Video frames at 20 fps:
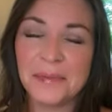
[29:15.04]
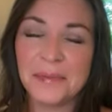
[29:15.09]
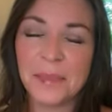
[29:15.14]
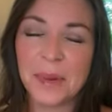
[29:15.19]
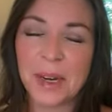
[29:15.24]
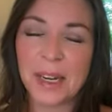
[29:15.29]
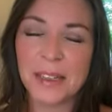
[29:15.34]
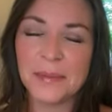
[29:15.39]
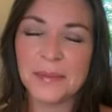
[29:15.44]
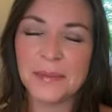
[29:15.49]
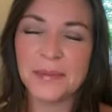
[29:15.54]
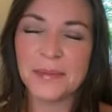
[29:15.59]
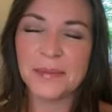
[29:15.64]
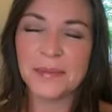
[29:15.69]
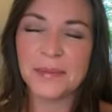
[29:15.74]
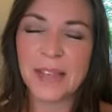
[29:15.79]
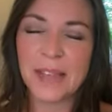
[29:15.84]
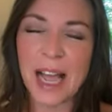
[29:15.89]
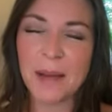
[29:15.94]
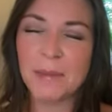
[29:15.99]
But
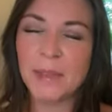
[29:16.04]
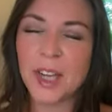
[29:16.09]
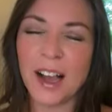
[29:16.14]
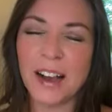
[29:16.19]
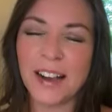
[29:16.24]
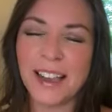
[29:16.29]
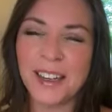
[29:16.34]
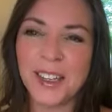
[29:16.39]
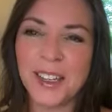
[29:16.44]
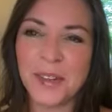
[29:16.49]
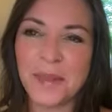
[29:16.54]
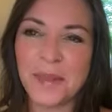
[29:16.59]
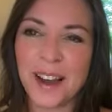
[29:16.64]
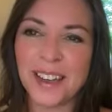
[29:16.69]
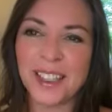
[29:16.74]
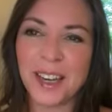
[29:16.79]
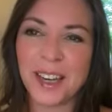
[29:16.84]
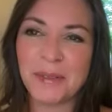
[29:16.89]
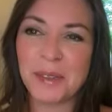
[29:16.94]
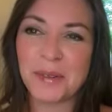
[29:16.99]
I'm talking too
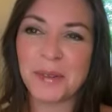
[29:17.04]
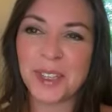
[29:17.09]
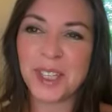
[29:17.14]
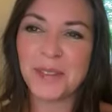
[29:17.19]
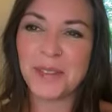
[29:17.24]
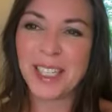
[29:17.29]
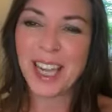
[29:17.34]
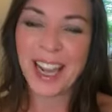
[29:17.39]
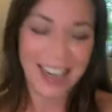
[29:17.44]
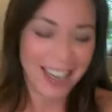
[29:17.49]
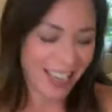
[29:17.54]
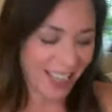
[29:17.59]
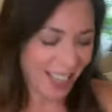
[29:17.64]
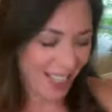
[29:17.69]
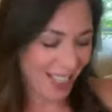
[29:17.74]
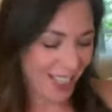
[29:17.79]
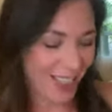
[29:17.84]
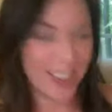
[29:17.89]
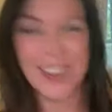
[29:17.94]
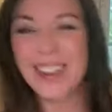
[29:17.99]
much. I'm supposed to be talking to
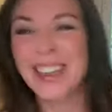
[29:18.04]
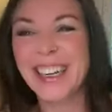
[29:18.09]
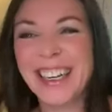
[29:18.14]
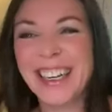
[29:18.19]
you.